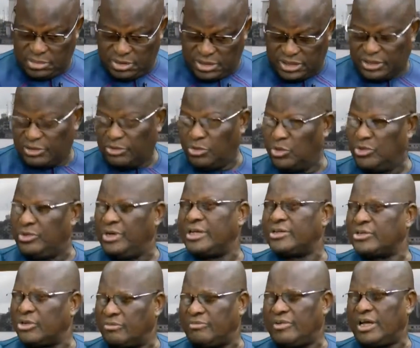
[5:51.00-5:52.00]
the
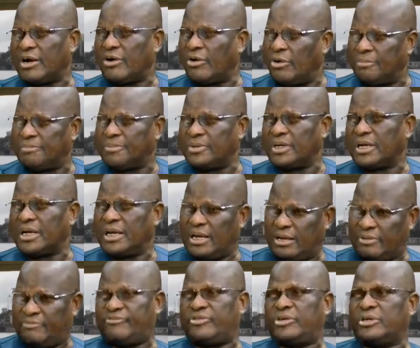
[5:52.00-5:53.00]
goodness of that company can
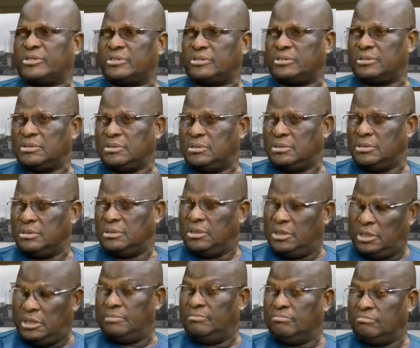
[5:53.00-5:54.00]
affect
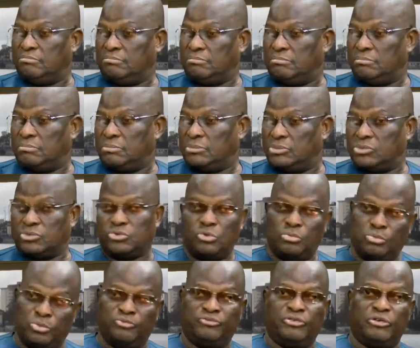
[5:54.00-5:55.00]
him to
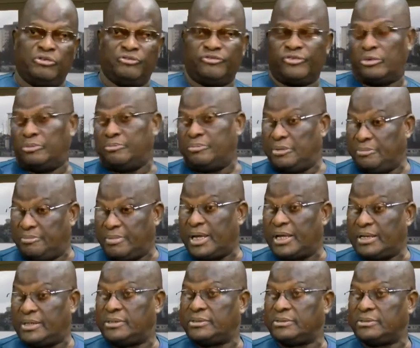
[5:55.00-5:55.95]
move away from being bad.